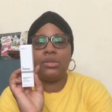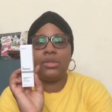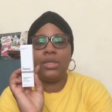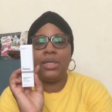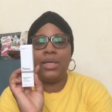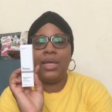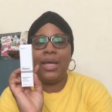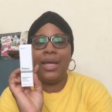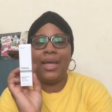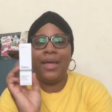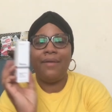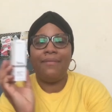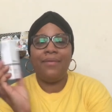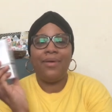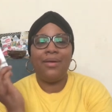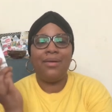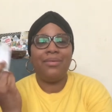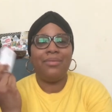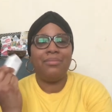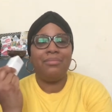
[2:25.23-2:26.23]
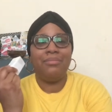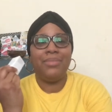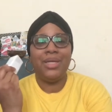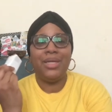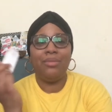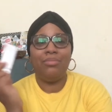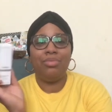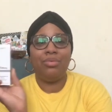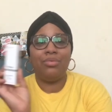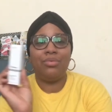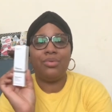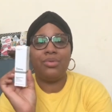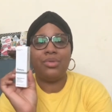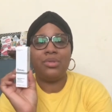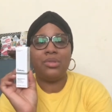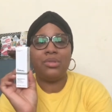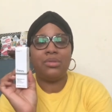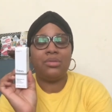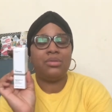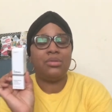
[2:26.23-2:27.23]
And I have big
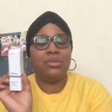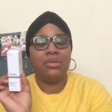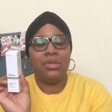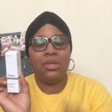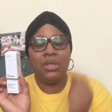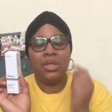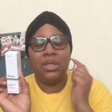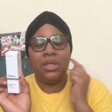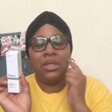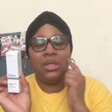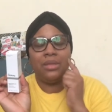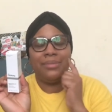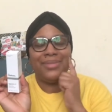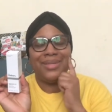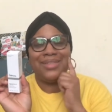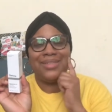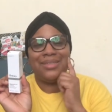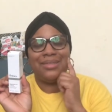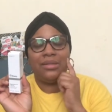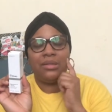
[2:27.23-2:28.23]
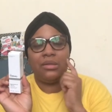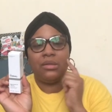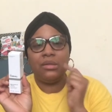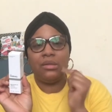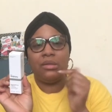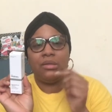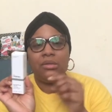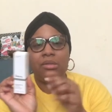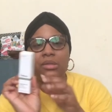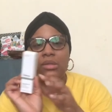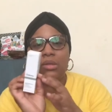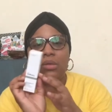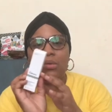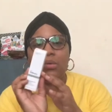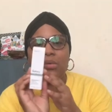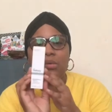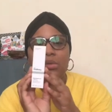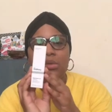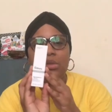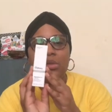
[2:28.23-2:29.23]
pores in my skin.
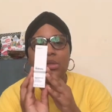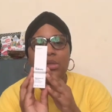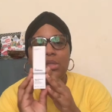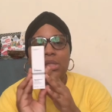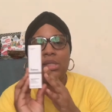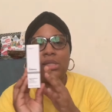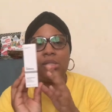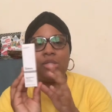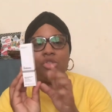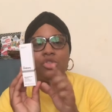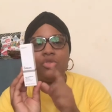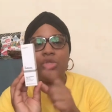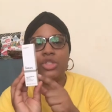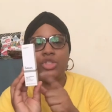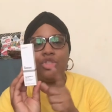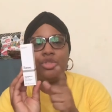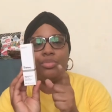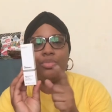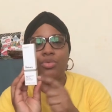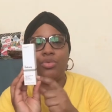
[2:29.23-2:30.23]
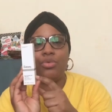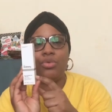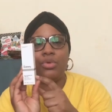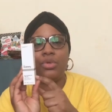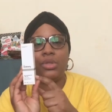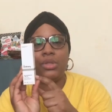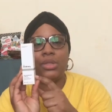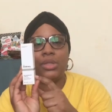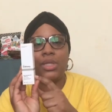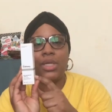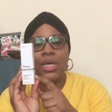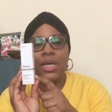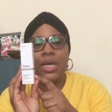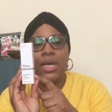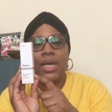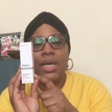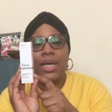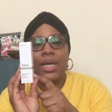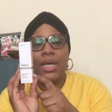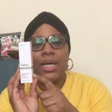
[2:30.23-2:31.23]
So it says it shrinks your pores
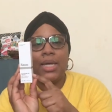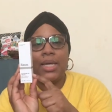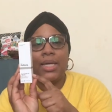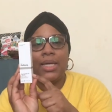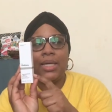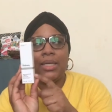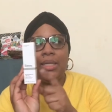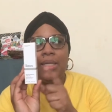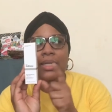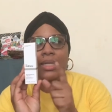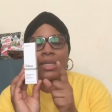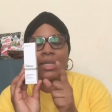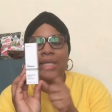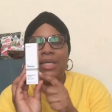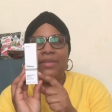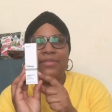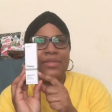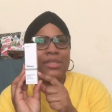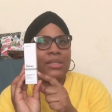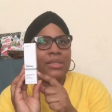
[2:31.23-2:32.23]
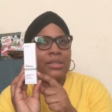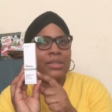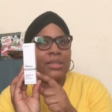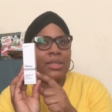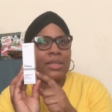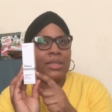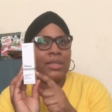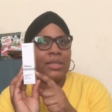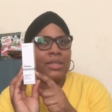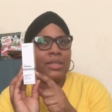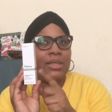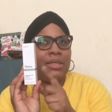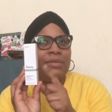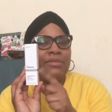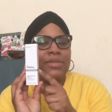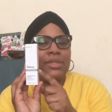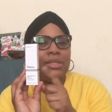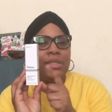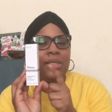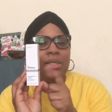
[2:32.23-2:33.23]
and evens, I think it
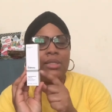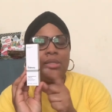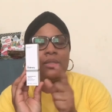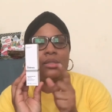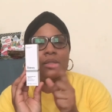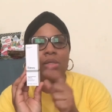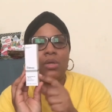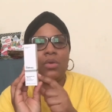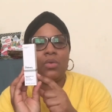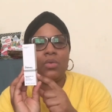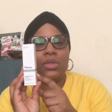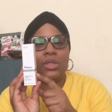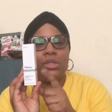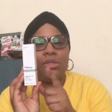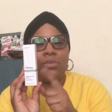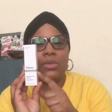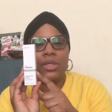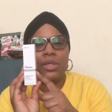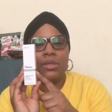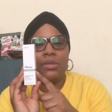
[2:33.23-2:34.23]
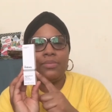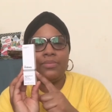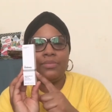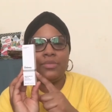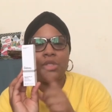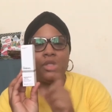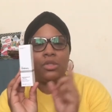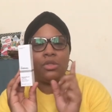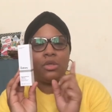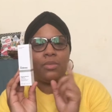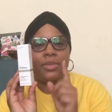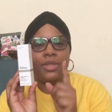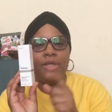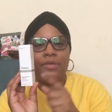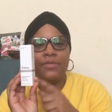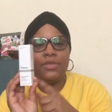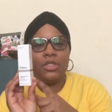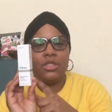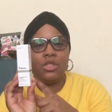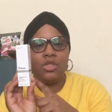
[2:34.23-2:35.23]
evens skin tone as well. So I'm gonna give
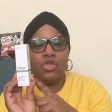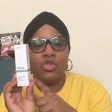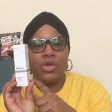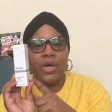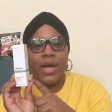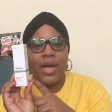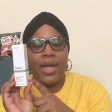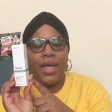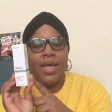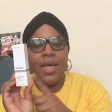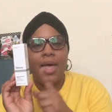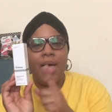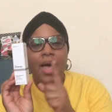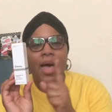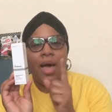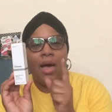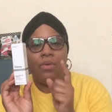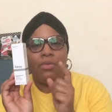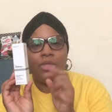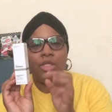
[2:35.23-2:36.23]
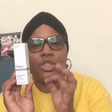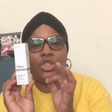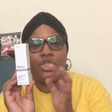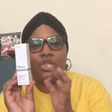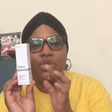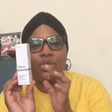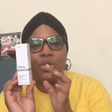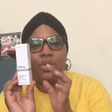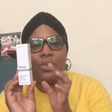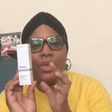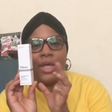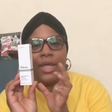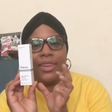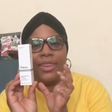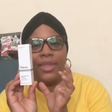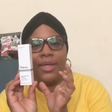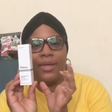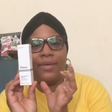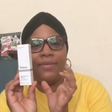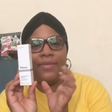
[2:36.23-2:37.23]
this a try. I will let you know what I
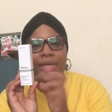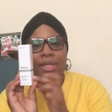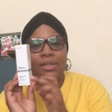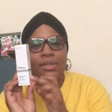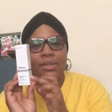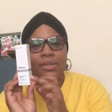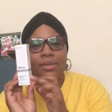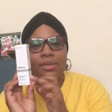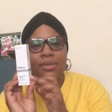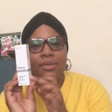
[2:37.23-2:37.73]
think of it.